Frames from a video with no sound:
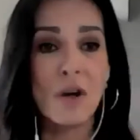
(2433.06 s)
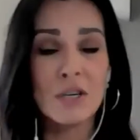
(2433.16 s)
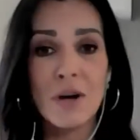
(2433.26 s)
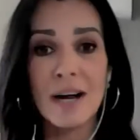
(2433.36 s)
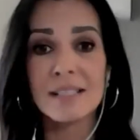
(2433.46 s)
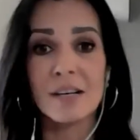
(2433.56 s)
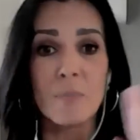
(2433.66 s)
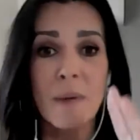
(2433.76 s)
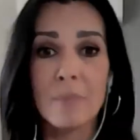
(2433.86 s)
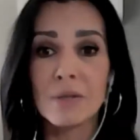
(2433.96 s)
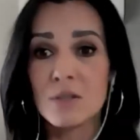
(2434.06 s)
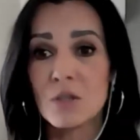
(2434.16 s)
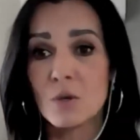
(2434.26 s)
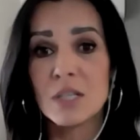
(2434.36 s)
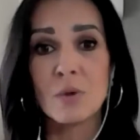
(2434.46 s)
contracts and not be able to
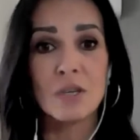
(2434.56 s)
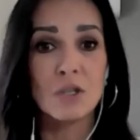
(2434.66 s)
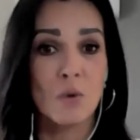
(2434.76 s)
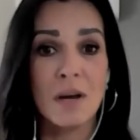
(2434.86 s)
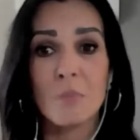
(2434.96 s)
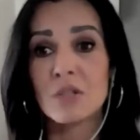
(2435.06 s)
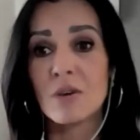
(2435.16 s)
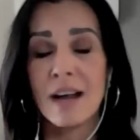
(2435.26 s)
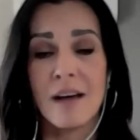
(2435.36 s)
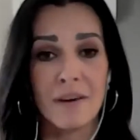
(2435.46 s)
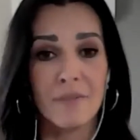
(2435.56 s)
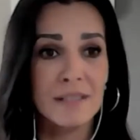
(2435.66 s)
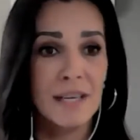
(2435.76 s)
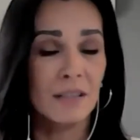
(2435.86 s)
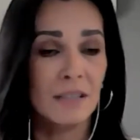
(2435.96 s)
do what you enjoy and what you love every
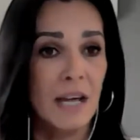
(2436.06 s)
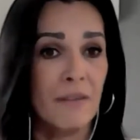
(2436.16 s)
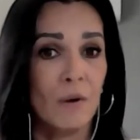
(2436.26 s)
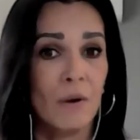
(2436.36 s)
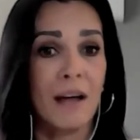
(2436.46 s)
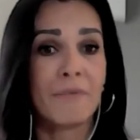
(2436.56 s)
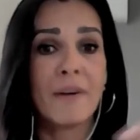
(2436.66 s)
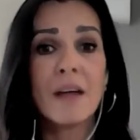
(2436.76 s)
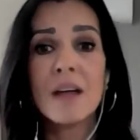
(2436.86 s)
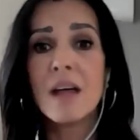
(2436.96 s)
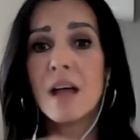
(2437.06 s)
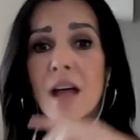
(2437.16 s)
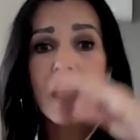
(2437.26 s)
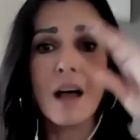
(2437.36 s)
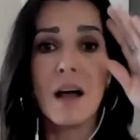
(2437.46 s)
single day of your life,
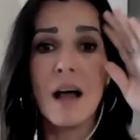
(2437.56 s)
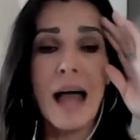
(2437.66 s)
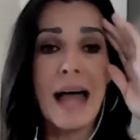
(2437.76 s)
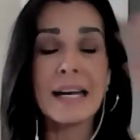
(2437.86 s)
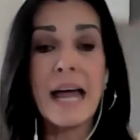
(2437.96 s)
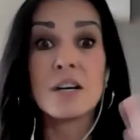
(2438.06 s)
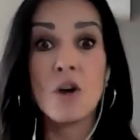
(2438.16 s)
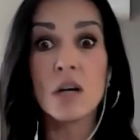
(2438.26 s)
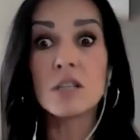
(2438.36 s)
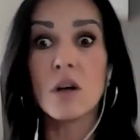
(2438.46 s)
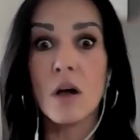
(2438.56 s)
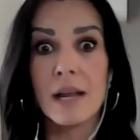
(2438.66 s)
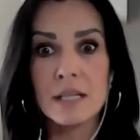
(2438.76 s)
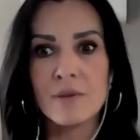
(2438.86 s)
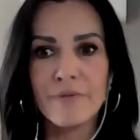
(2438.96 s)
and not go
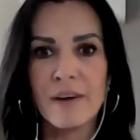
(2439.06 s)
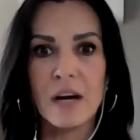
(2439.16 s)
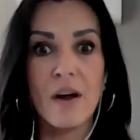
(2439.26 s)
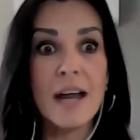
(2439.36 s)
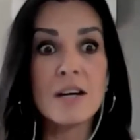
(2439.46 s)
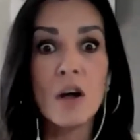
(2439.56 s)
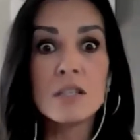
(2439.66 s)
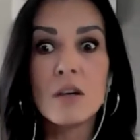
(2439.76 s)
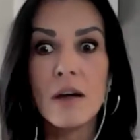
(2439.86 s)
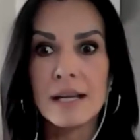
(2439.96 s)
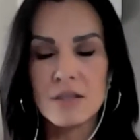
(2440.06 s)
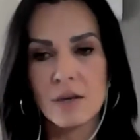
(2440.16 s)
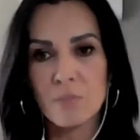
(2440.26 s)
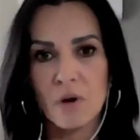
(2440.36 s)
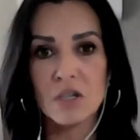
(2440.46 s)
into fear, and not go into
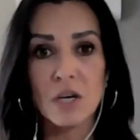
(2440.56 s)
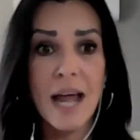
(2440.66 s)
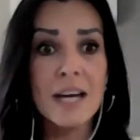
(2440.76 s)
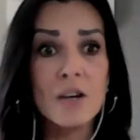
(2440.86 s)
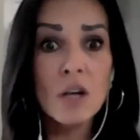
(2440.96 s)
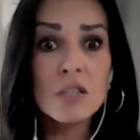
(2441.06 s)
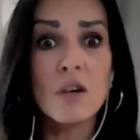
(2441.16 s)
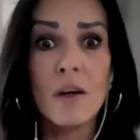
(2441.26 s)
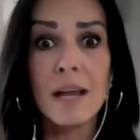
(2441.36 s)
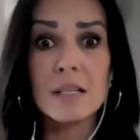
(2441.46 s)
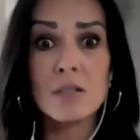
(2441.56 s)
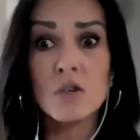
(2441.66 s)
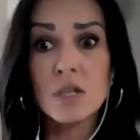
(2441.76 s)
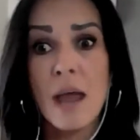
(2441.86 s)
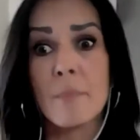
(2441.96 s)
depression, and not go into
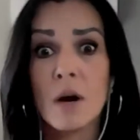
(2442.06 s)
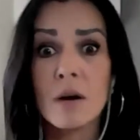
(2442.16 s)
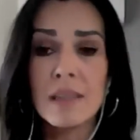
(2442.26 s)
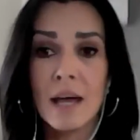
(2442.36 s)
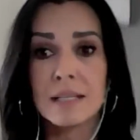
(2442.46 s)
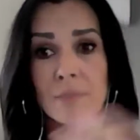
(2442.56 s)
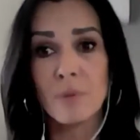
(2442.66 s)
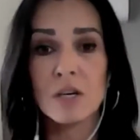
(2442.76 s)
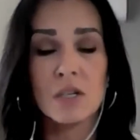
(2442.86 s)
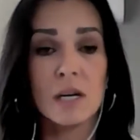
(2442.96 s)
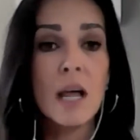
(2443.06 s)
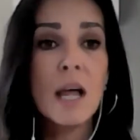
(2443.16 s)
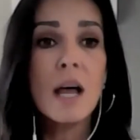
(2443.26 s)
shame over that depression.